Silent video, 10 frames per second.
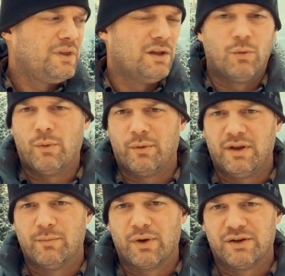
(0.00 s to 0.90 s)
you know, we won't
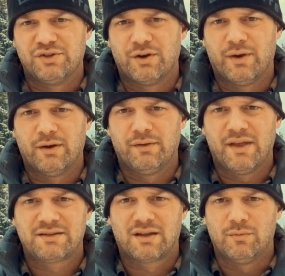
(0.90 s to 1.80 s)
need to bring a generator, and
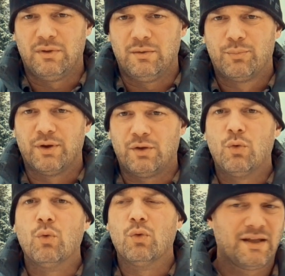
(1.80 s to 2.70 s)
that's going to be pretty cool.